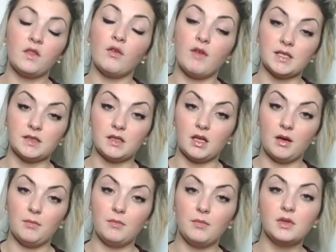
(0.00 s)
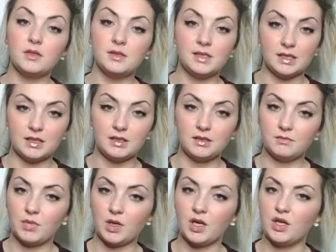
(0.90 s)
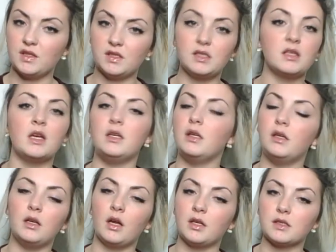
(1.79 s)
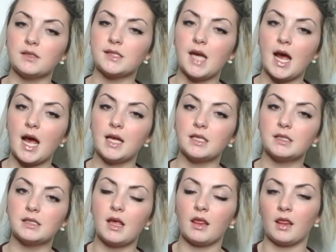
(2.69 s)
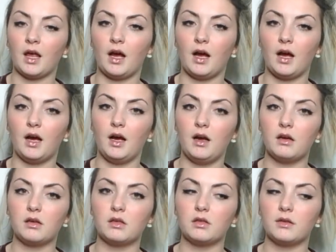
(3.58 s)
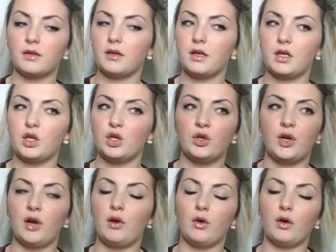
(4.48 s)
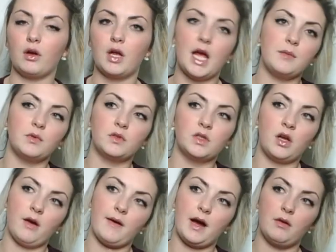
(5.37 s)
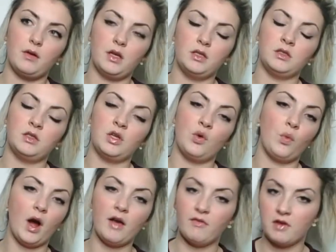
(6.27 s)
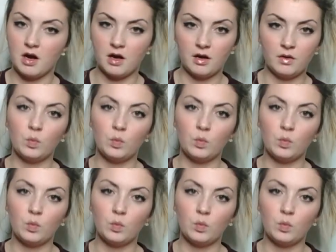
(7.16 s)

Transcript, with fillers: the rest of them didn't because they didn't understand that you're no longer able to go out and do whatever